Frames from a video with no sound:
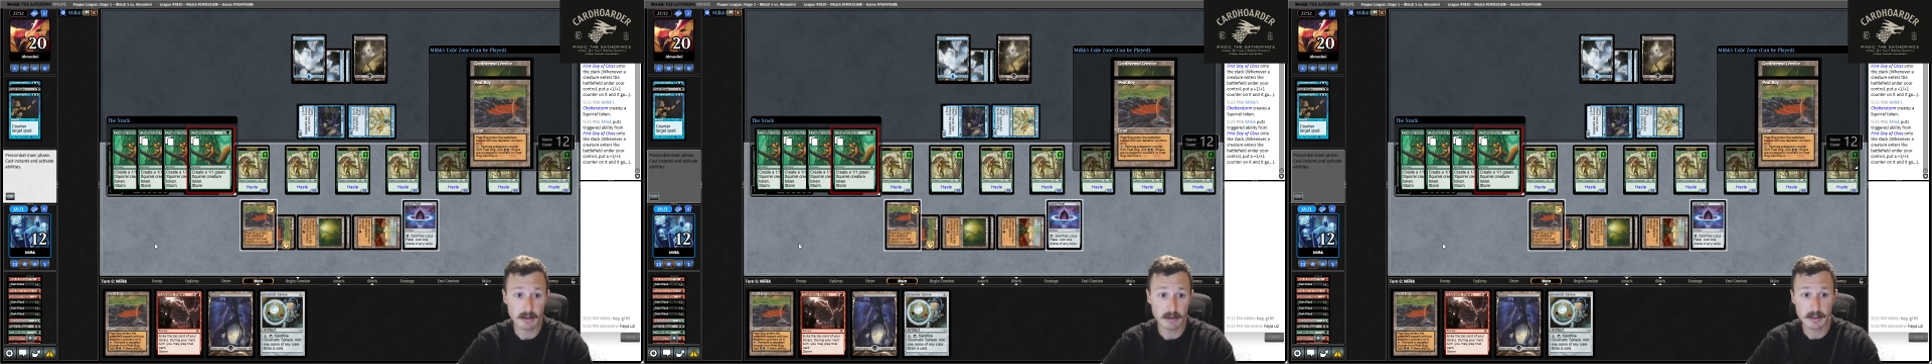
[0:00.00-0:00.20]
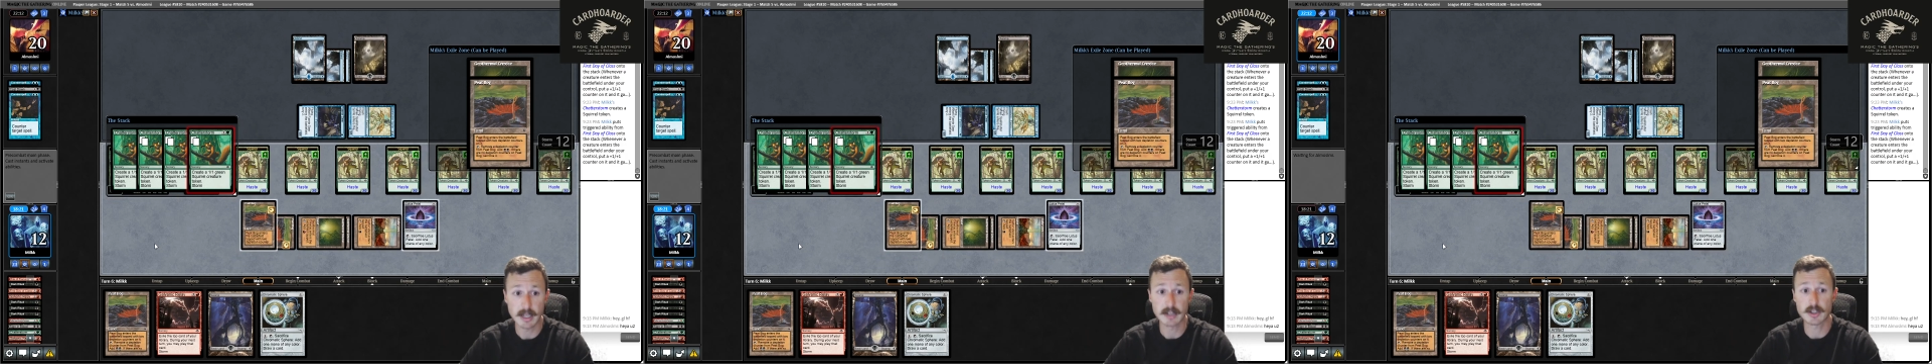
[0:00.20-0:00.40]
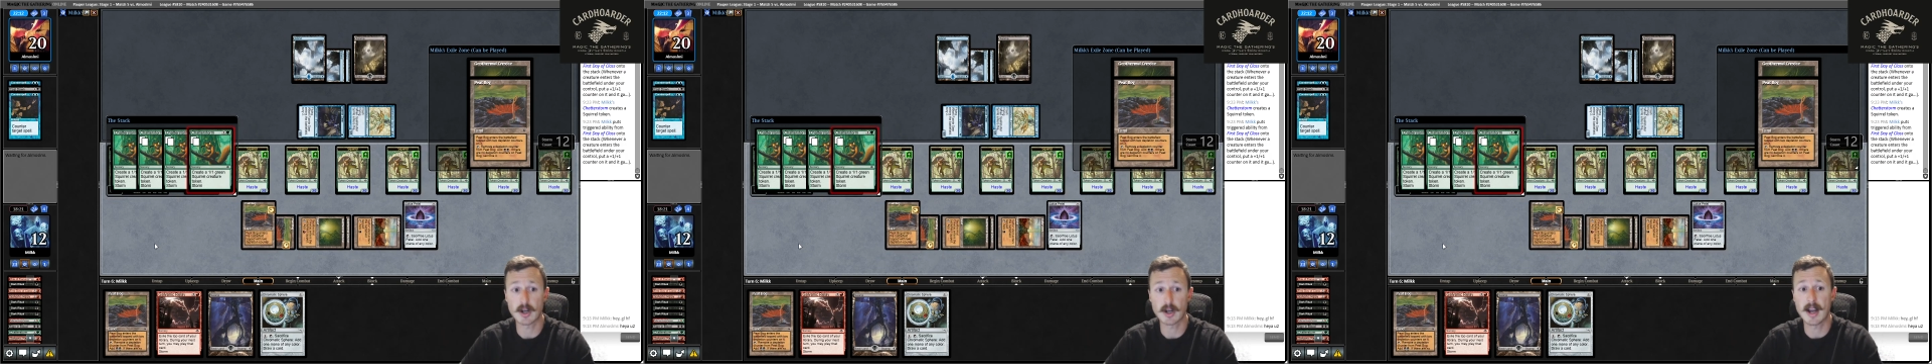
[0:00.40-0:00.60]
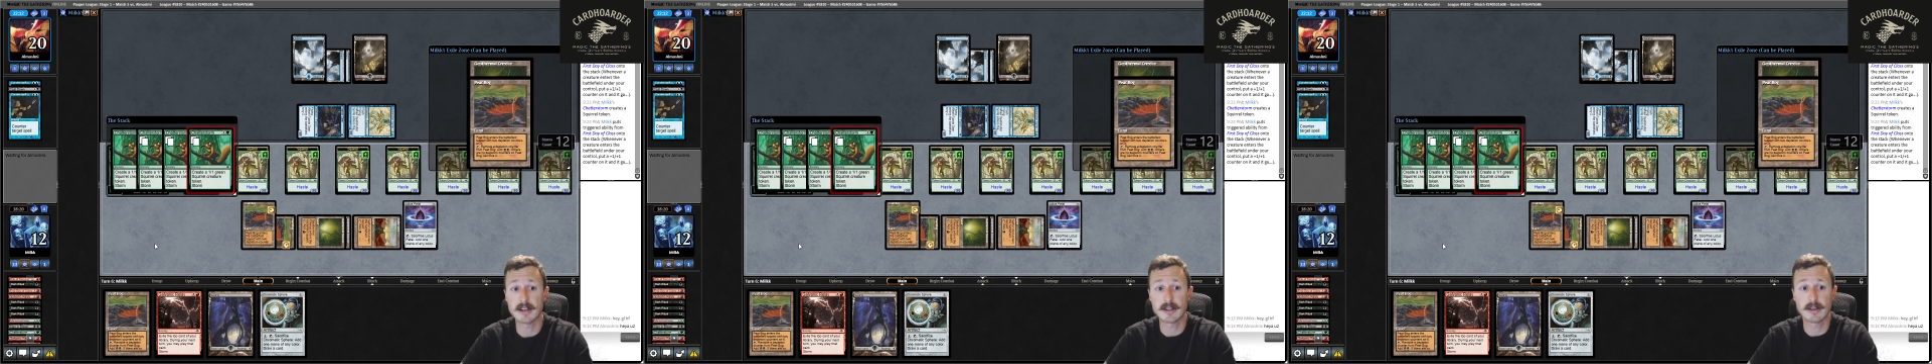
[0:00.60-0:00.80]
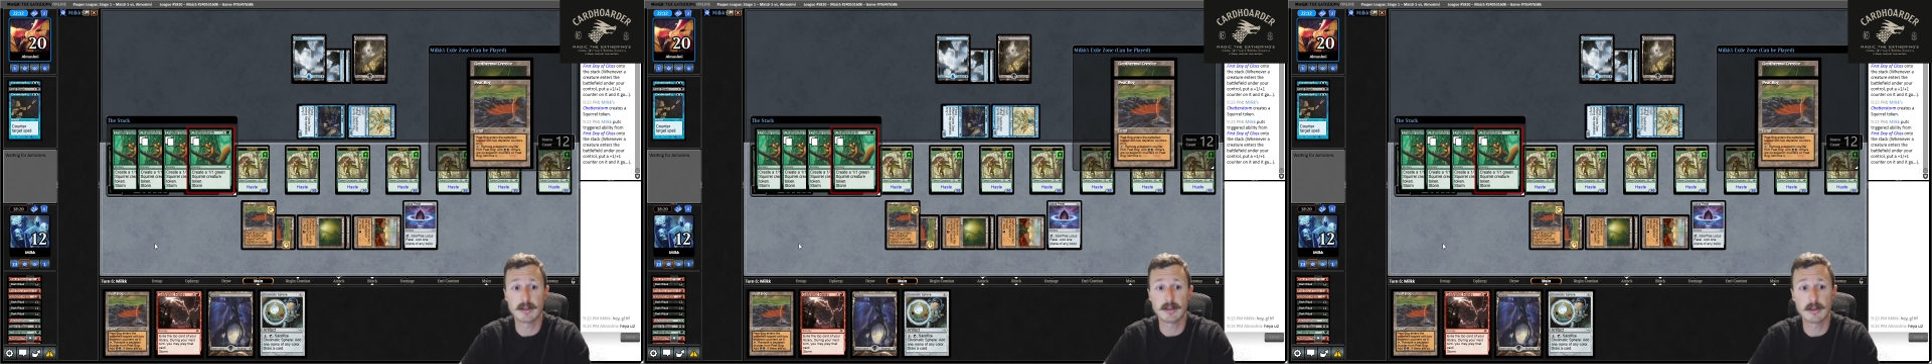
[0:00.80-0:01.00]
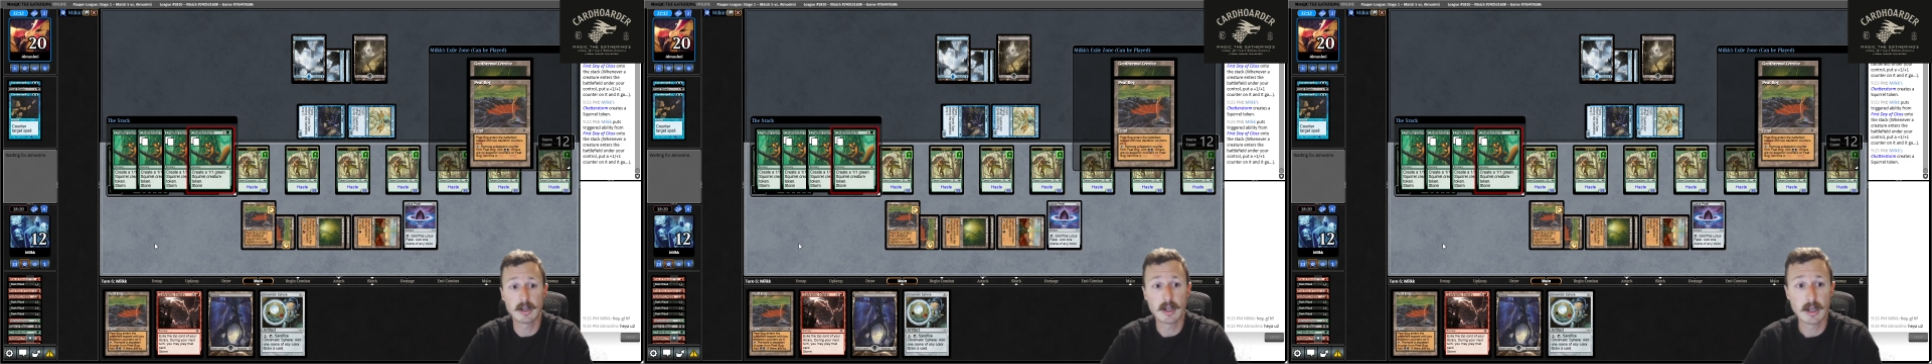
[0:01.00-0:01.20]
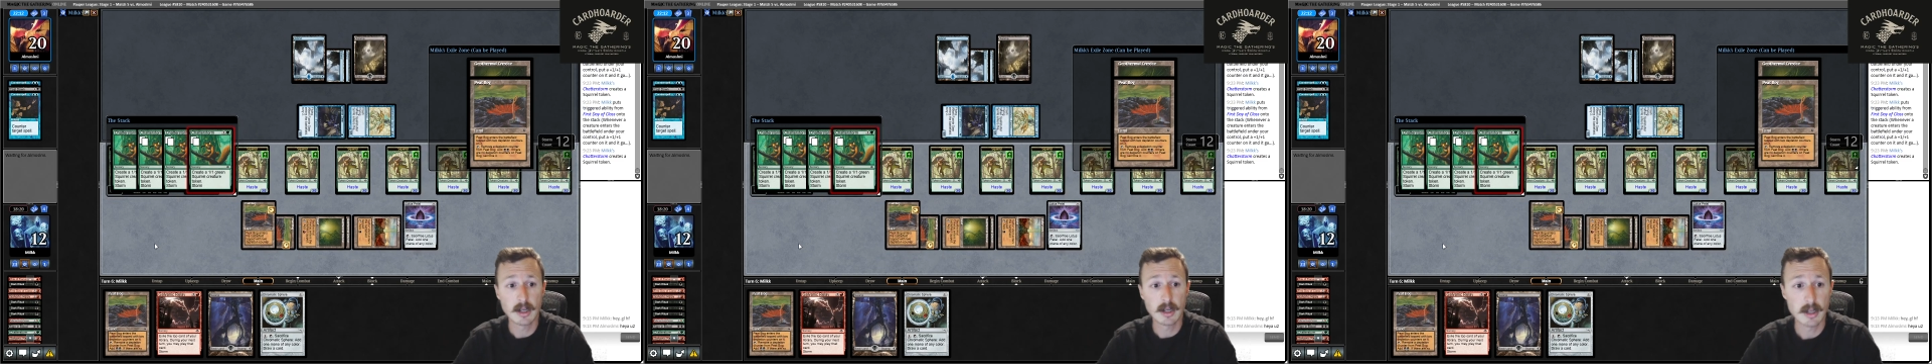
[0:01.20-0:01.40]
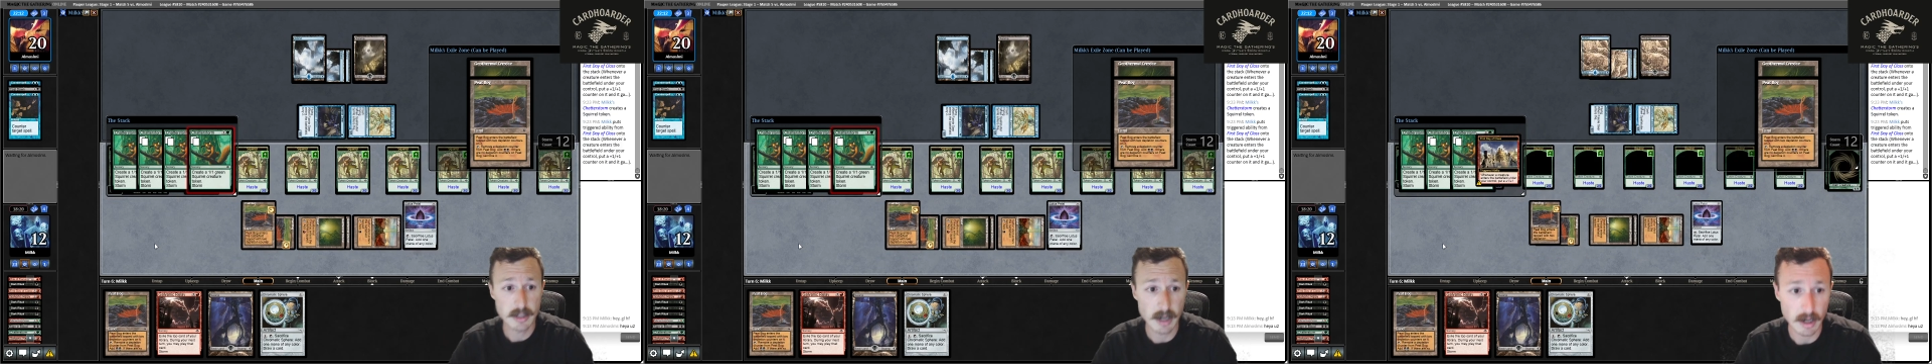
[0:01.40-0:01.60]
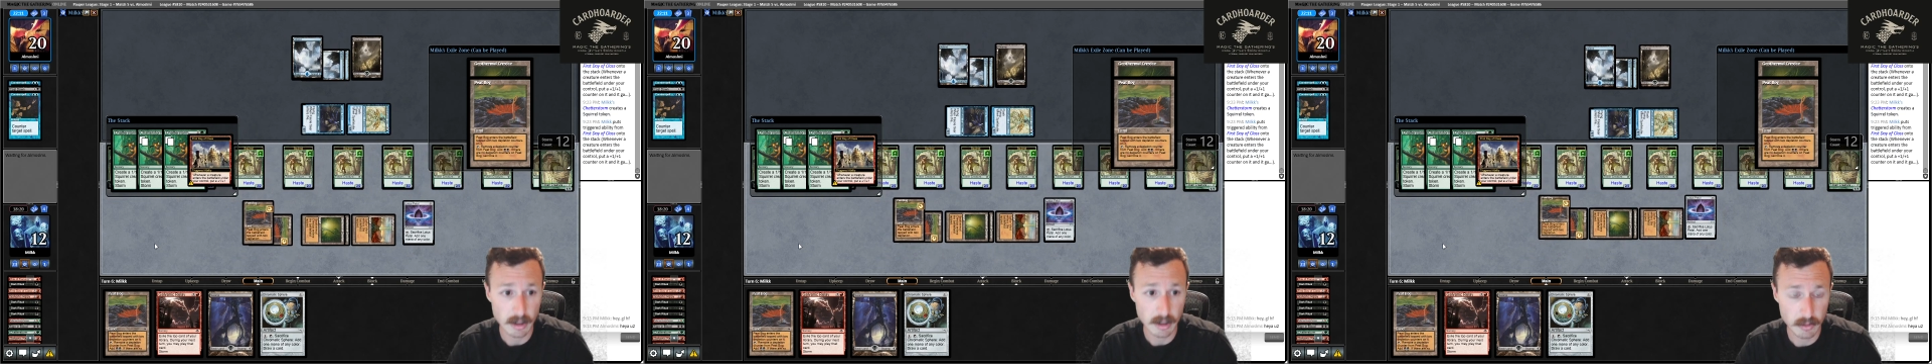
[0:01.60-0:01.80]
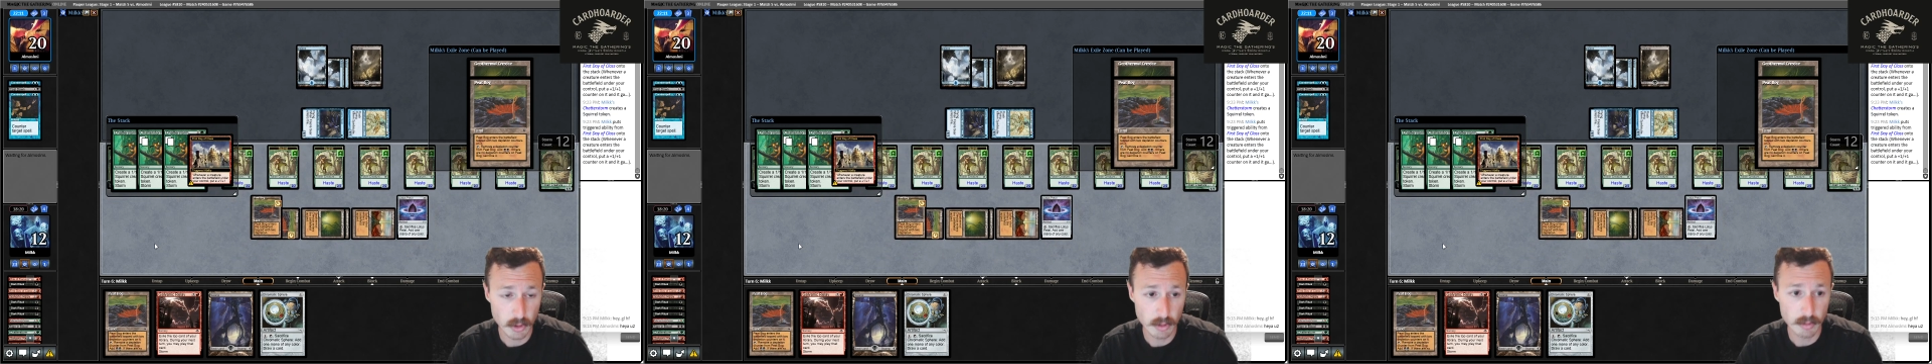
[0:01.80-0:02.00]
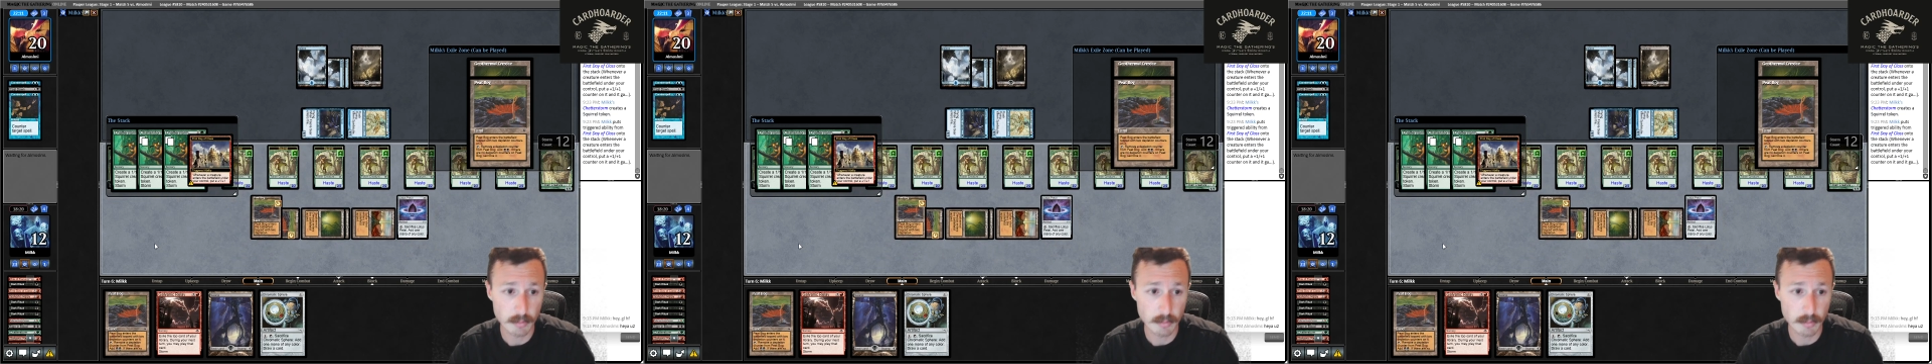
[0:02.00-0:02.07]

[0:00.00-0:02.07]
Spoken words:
is I try to talk through